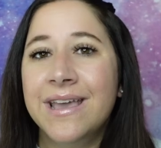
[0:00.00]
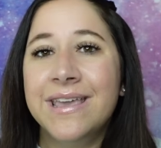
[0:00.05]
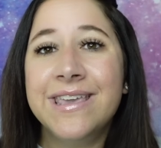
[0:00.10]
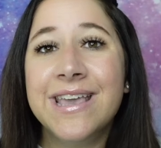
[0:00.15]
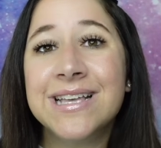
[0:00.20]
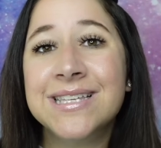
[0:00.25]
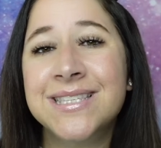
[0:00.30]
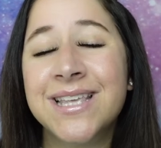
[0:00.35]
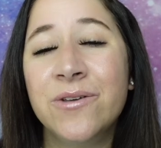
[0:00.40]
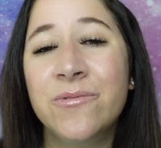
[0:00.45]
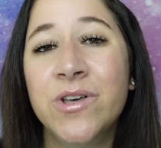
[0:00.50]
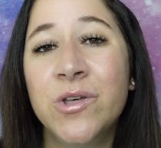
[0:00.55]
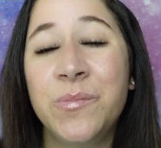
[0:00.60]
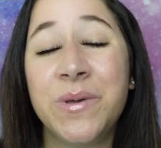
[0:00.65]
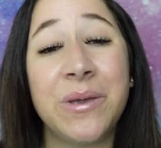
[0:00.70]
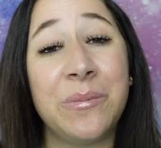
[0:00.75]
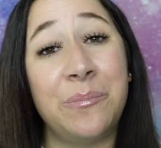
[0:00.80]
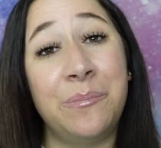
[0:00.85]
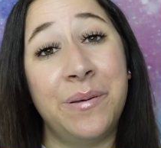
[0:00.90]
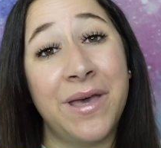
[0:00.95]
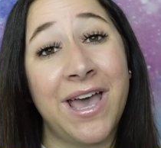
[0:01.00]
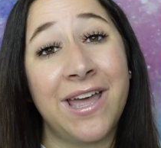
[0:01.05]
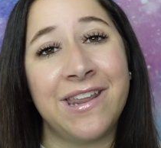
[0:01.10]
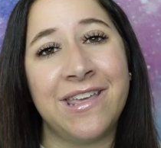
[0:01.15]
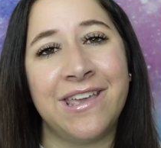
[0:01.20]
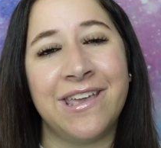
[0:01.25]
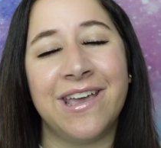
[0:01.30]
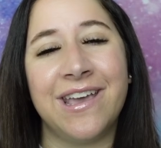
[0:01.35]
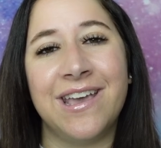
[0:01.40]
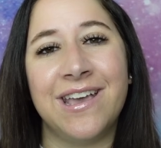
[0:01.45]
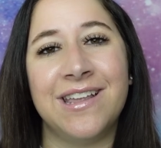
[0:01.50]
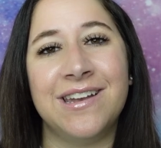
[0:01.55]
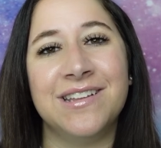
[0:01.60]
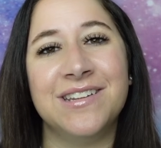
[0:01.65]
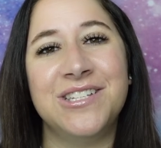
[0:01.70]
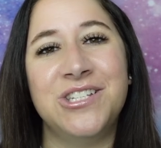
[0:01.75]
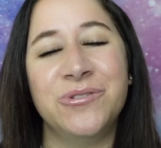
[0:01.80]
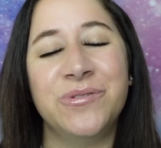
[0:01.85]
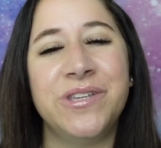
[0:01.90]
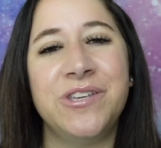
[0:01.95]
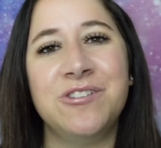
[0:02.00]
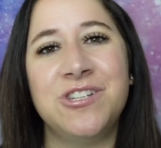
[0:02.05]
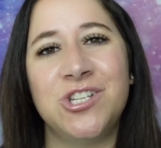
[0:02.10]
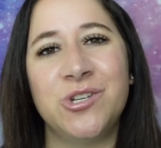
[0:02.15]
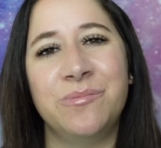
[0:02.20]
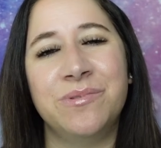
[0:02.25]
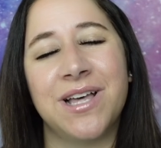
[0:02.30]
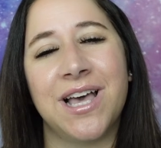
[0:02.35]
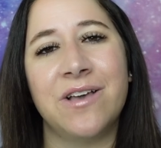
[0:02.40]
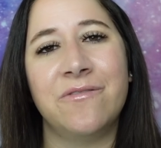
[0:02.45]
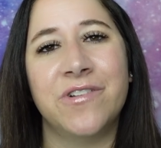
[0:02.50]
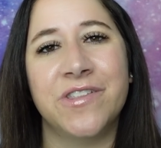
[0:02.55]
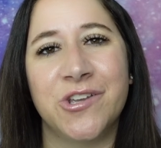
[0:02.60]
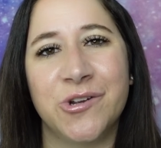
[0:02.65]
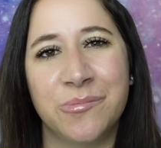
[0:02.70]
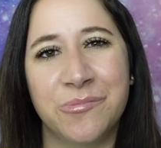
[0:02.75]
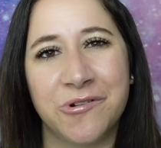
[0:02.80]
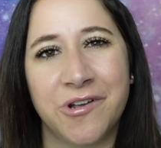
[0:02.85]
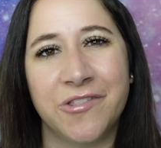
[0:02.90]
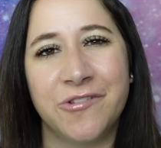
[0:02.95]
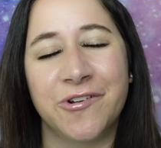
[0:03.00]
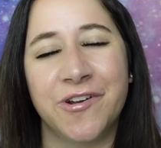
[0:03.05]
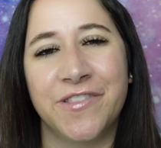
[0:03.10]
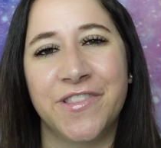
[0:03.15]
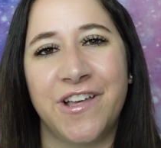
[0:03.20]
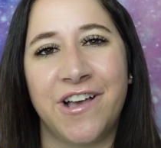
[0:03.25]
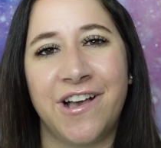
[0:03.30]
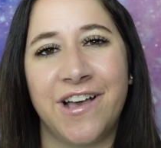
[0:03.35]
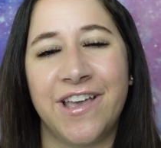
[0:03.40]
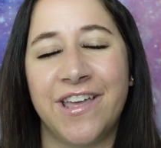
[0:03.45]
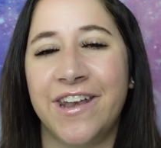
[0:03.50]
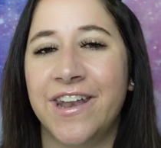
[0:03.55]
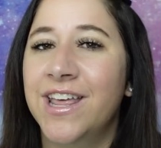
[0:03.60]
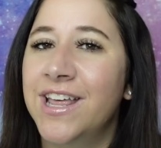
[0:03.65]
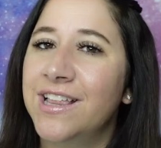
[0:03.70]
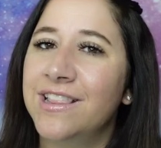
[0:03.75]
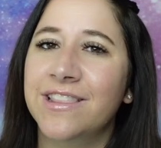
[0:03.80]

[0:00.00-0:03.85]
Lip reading: Yes, I will be petty and do a YouTube live with her brother-in-law and